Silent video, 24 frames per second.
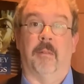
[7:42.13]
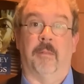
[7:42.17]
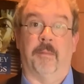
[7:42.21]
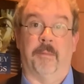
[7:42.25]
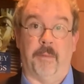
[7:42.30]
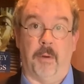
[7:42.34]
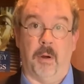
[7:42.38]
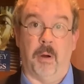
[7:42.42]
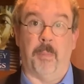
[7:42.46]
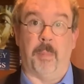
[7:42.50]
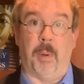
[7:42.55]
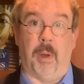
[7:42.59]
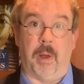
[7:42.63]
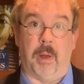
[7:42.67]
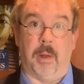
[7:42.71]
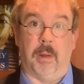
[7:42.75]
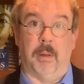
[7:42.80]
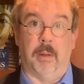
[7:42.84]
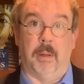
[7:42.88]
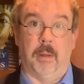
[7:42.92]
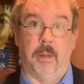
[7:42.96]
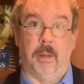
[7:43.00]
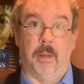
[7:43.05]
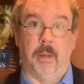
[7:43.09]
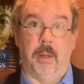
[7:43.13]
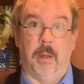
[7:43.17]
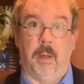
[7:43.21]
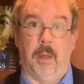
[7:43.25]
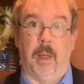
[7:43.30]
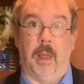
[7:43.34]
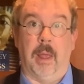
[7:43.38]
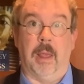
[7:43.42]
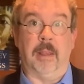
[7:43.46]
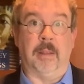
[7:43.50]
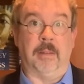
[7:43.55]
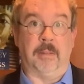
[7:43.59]
FERPA
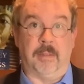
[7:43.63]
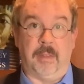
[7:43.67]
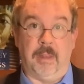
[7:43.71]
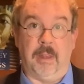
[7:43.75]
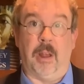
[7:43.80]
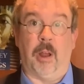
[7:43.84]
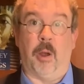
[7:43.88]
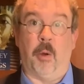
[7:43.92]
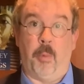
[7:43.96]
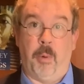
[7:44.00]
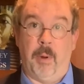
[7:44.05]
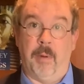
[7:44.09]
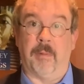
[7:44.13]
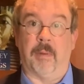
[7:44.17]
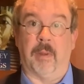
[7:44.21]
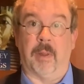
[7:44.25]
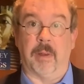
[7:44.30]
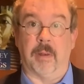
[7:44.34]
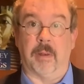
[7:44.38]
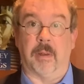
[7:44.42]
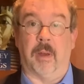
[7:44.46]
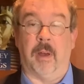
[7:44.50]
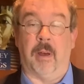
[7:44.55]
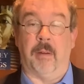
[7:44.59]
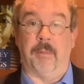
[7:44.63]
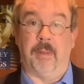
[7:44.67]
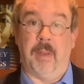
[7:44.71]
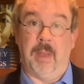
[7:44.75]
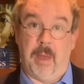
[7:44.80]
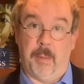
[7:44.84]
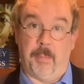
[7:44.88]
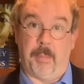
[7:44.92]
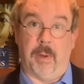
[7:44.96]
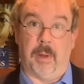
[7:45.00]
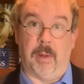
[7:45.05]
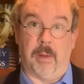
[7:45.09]
is the equivalent of
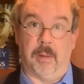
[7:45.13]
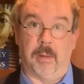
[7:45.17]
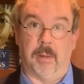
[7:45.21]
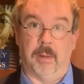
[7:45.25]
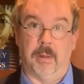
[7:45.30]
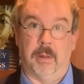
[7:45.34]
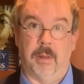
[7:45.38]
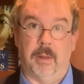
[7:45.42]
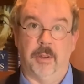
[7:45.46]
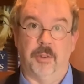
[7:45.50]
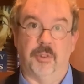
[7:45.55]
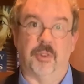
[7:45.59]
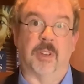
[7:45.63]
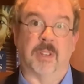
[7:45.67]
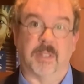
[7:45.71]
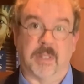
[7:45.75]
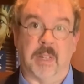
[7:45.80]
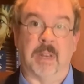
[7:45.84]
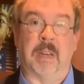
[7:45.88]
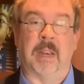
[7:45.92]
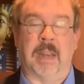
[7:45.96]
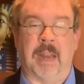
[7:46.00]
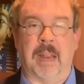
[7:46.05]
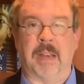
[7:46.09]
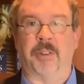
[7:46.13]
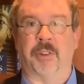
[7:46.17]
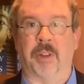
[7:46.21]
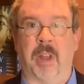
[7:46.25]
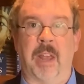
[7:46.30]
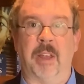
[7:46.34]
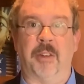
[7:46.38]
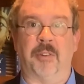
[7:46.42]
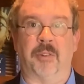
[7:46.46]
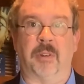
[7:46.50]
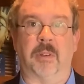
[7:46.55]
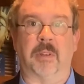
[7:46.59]
HIPAA, just in an
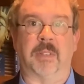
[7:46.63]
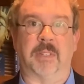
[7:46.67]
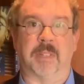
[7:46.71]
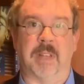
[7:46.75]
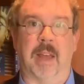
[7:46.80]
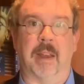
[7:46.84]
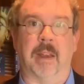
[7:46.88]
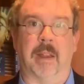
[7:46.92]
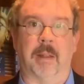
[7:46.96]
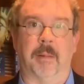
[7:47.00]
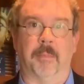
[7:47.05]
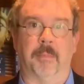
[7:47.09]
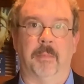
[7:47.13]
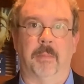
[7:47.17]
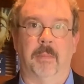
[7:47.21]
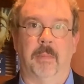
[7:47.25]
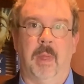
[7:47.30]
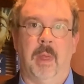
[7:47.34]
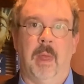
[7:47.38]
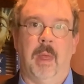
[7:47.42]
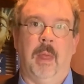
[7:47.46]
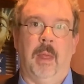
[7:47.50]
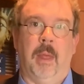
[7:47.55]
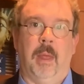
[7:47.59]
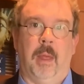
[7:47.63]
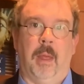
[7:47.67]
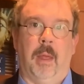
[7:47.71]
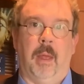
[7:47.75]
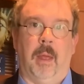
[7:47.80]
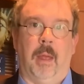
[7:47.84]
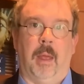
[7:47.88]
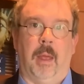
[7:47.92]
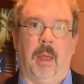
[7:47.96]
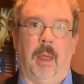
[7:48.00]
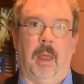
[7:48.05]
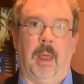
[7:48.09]
educational setting.
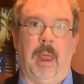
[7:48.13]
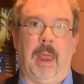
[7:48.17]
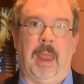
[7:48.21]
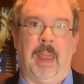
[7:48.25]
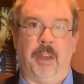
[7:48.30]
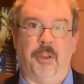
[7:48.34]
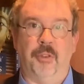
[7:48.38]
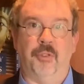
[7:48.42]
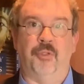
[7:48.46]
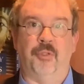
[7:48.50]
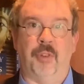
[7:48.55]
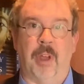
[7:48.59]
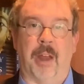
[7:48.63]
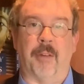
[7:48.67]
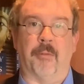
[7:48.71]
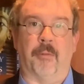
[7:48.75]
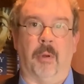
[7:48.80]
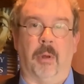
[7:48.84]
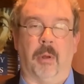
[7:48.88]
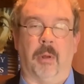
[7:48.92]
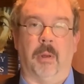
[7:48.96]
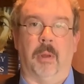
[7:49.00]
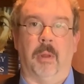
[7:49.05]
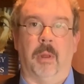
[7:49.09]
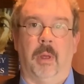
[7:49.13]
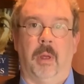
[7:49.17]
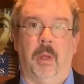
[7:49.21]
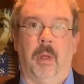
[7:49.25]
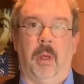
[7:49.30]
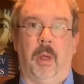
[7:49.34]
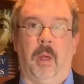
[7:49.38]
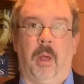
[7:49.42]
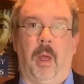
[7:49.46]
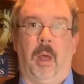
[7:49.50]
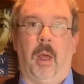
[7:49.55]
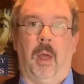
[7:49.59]
In general,
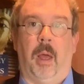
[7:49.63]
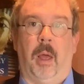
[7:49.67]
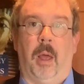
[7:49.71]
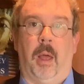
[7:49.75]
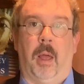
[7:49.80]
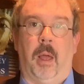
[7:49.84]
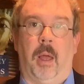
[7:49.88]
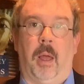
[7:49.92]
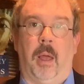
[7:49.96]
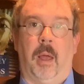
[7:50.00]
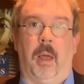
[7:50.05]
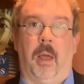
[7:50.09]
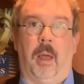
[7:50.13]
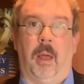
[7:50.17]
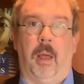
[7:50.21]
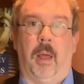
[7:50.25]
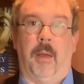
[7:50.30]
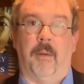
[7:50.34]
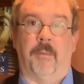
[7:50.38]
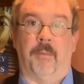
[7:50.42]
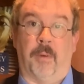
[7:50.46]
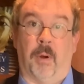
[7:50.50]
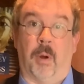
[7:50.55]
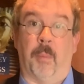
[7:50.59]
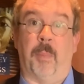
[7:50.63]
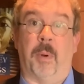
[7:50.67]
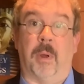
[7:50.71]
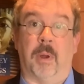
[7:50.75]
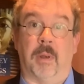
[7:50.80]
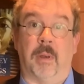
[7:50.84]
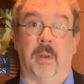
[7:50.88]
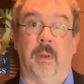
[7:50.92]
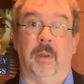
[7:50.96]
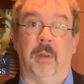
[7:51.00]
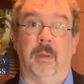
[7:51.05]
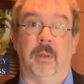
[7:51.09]

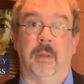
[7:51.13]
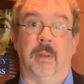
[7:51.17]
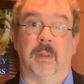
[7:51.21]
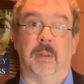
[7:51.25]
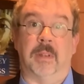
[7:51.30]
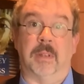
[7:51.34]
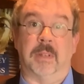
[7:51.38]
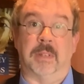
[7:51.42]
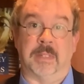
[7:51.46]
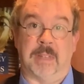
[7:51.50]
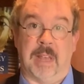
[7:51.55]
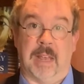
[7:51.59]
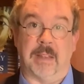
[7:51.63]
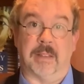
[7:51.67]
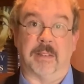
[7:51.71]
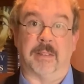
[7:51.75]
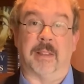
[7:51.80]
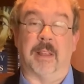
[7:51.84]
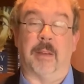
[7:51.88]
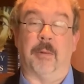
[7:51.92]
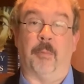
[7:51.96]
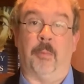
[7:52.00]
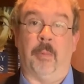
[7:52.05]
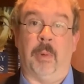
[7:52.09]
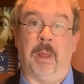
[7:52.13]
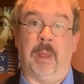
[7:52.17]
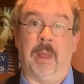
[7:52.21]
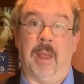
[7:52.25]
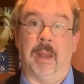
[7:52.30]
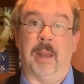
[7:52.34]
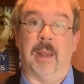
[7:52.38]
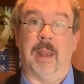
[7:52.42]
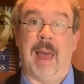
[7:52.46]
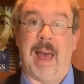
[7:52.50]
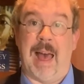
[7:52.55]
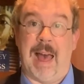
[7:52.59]
FERPA says that we
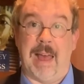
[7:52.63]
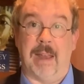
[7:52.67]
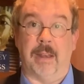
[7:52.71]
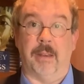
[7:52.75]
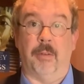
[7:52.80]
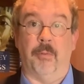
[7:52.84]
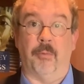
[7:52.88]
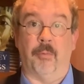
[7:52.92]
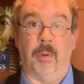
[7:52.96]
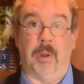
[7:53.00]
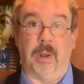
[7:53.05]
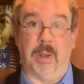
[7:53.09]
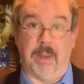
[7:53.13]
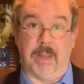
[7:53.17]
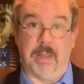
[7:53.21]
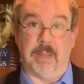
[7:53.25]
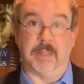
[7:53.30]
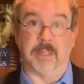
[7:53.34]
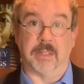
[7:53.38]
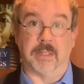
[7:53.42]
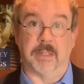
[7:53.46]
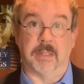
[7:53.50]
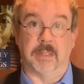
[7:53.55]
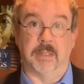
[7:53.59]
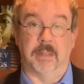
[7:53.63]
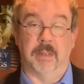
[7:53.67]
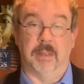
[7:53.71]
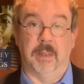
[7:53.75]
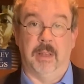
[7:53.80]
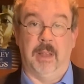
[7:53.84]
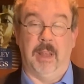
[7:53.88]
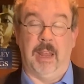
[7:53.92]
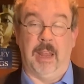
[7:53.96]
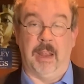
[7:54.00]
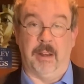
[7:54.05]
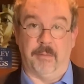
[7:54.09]
cannot release
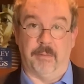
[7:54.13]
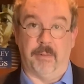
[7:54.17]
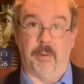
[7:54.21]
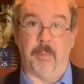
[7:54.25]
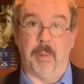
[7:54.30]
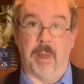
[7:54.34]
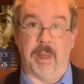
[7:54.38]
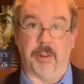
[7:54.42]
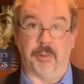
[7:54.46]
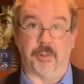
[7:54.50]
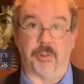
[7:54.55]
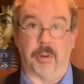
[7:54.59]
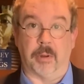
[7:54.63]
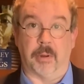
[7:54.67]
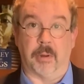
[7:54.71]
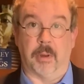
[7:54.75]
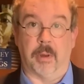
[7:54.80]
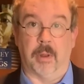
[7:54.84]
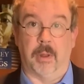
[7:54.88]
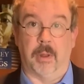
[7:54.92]
information